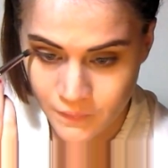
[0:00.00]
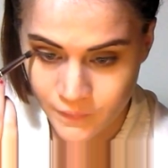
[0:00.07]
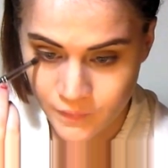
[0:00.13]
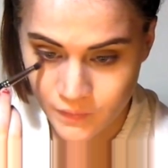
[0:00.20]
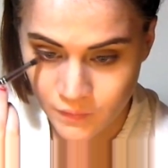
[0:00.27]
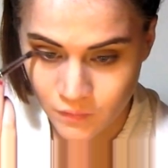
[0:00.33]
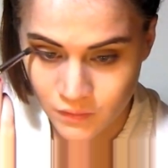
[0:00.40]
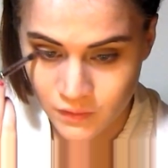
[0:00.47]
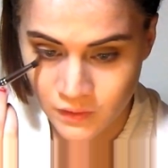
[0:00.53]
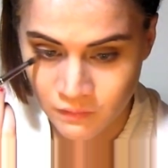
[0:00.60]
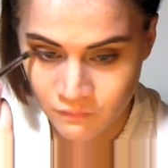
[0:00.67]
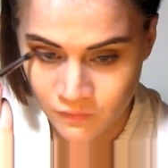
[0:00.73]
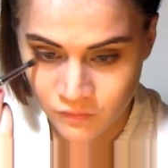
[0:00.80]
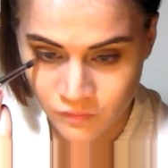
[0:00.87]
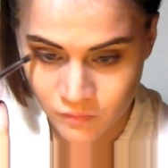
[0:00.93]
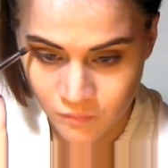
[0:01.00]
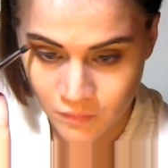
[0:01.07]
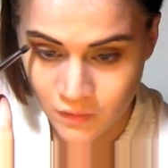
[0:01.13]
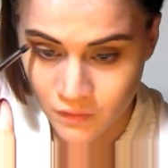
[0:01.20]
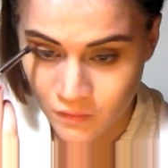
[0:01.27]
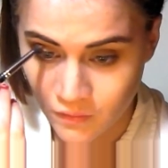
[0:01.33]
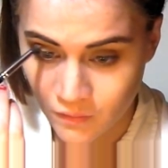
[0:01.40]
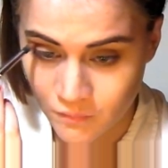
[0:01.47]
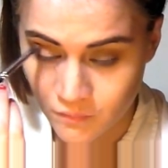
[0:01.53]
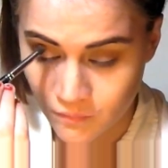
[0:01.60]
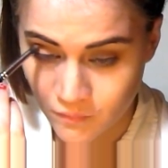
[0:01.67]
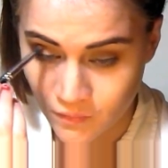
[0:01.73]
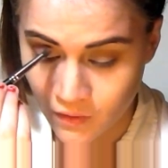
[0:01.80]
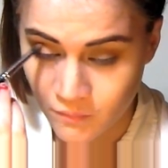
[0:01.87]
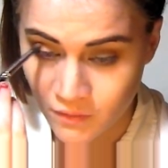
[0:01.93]
You want to keep this
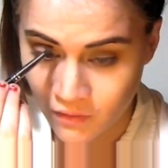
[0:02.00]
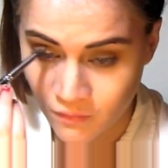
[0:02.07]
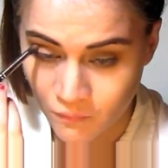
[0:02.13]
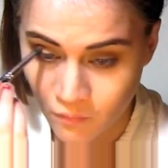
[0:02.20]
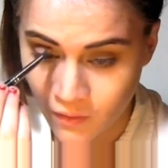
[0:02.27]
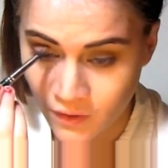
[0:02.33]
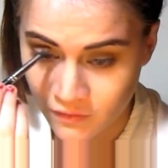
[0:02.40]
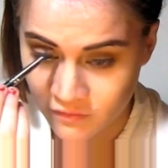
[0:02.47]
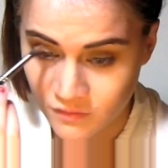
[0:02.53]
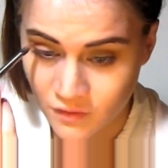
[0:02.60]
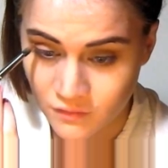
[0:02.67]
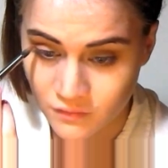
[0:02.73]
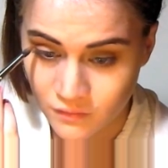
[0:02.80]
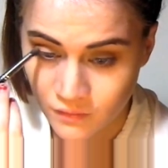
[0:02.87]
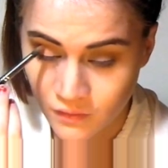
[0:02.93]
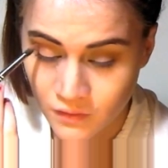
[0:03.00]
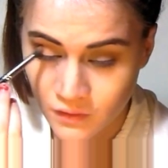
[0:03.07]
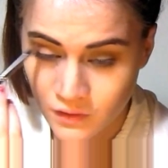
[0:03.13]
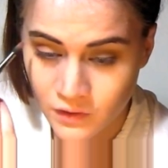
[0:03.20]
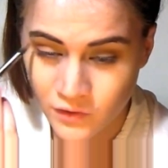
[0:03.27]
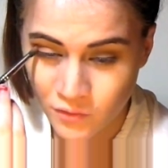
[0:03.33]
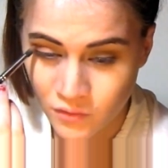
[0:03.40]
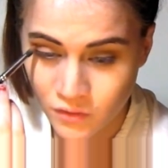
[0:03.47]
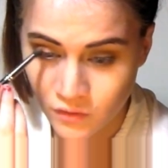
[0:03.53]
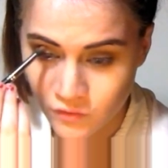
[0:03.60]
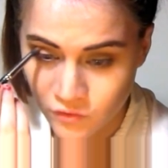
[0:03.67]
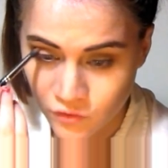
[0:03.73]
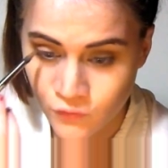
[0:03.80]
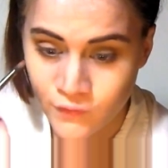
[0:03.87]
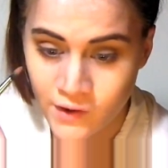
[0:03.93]
eye makeup quite subtle. You don't want to go
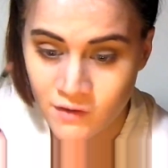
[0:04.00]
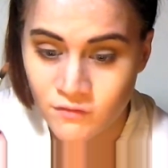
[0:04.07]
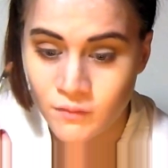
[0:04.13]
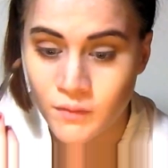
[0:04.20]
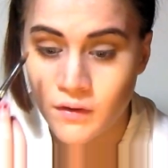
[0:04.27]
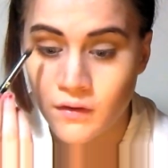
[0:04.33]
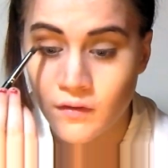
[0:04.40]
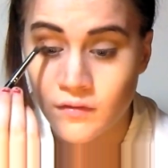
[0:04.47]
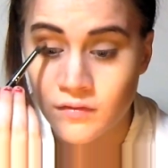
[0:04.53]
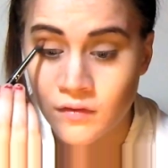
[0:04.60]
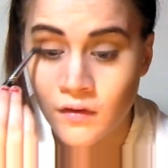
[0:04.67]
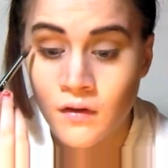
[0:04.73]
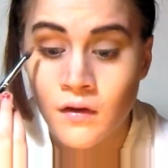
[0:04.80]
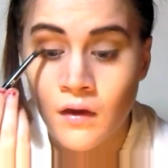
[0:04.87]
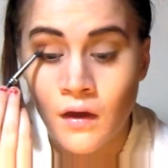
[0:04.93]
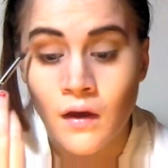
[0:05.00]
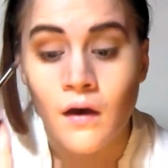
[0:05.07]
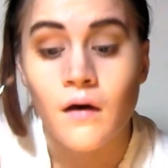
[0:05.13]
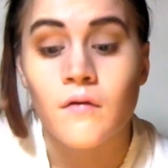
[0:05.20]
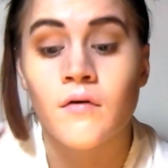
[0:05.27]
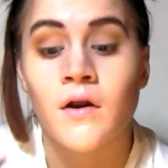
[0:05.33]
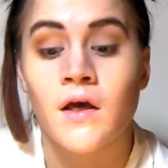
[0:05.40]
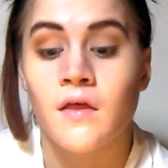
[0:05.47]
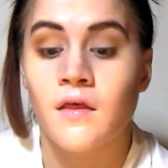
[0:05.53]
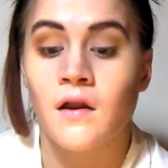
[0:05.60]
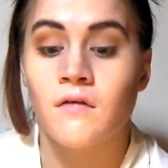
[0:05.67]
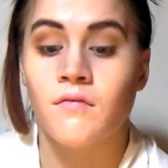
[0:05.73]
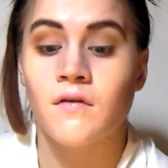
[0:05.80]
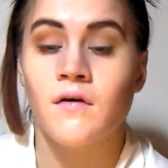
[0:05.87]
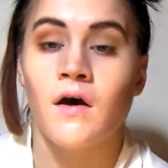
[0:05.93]
too heavy because really at the end
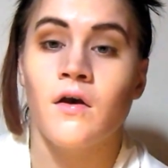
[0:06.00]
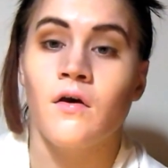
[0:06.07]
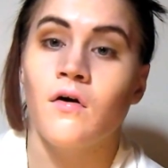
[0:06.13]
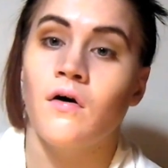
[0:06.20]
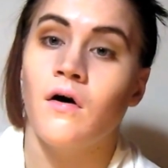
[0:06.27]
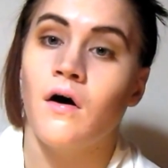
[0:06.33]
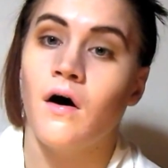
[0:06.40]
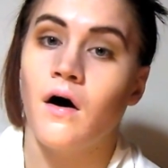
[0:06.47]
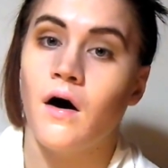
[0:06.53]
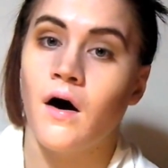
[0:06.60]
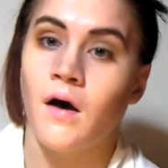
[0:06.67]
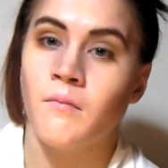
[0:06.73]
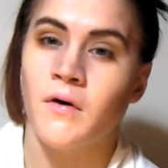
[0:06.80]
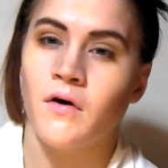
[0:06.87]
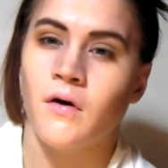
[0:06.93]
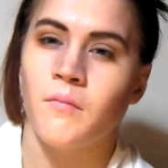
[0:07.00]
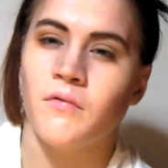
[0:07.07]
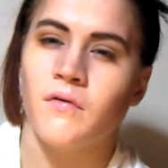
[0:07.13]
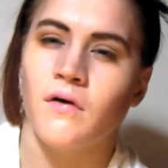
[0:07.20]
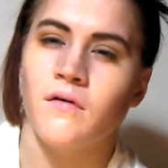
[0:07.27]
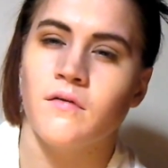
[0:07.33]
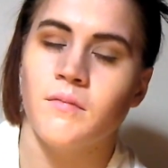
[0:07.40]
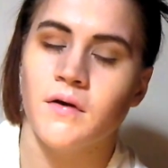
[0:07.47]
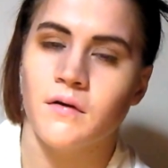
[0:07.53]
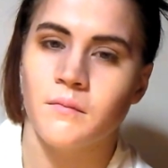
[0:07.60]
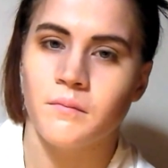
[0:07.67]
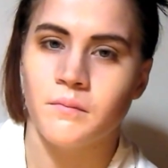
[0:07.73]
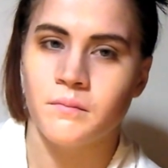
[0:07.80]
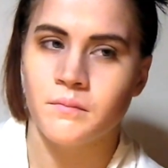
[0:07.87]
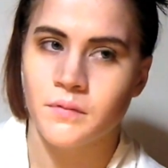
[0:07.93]
of the day your eye makeup is going to be
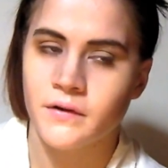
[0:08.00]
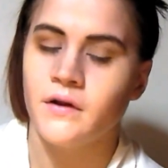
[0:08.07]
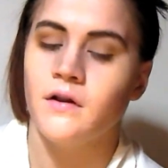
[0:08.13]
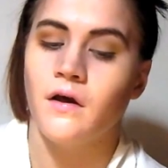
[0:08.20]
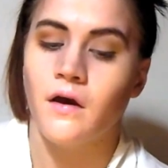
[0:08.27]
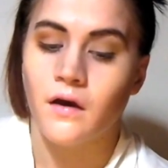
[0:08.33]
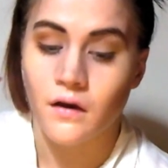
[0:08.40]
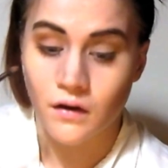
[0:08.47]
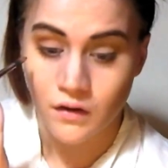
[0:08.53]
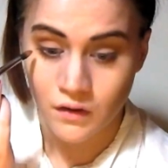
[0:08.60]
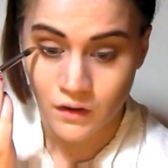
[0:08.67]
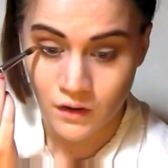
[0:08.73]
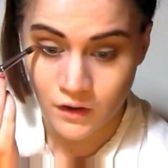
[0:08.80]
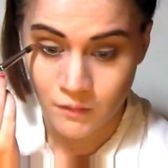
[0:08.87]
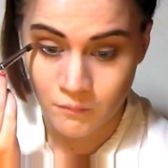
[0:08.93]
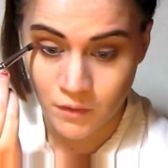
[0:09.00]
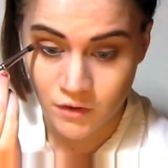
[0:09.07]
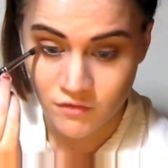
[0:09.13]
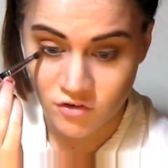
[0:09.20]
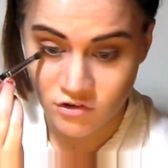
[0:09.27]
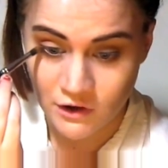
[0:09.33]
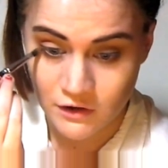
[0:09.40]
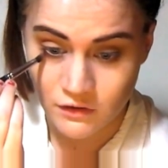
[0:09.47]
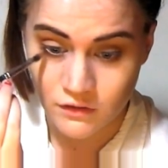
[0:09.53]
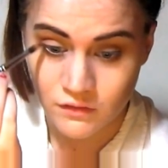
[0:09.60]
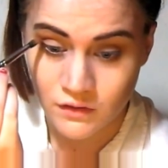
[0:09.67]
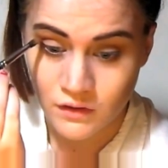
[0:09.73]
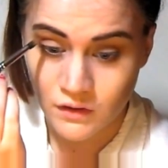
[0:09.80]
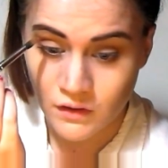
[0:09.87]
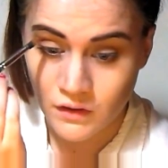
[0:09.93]
completely overshadowed
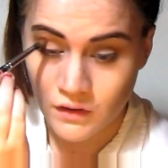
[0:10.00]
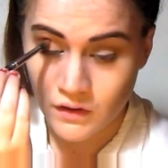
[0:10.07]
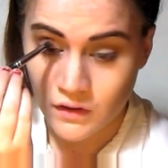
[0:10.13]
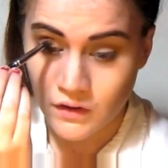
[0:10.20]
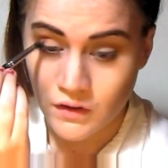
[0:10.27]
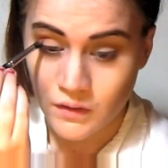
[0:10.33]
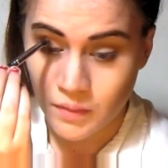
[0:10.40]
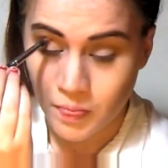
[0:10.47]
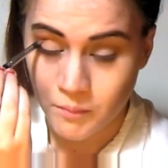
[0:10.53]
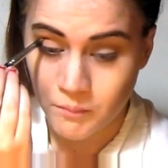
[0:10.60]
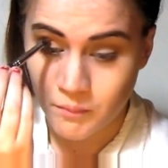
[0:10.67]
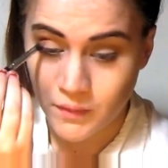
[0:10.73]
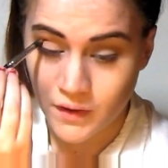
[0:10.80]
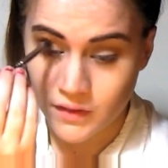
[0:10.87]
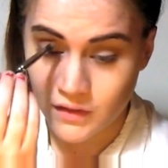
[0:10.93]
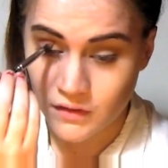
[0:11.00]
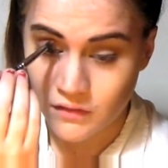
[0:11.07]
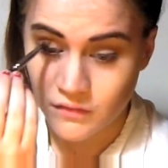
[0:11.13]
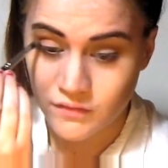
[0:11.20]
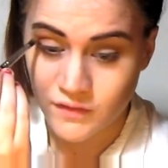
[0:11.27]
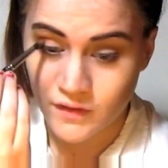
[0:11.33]
by those